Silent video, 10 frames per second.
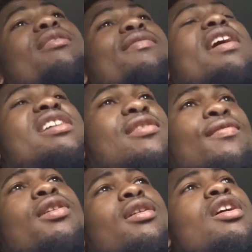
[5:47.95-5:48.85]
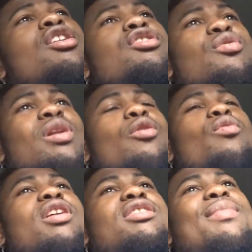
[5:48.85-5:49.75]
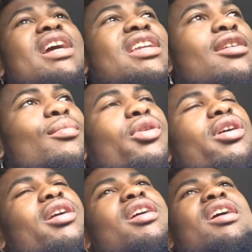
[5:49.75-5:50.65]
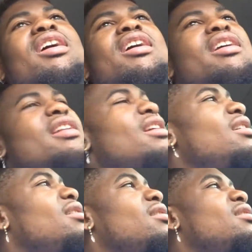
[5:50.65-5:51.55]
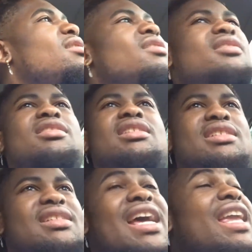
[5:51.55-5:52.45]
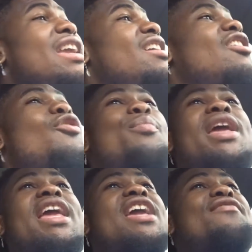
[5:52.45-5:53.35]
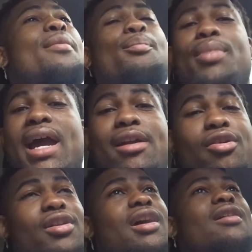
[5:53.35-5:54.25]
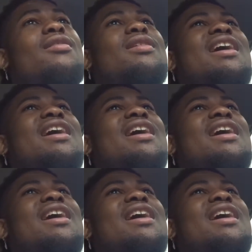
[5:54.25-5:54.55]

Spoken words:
up fast as fuck. So when I reach my year mark, nigga, the second year gonna be even better, dog.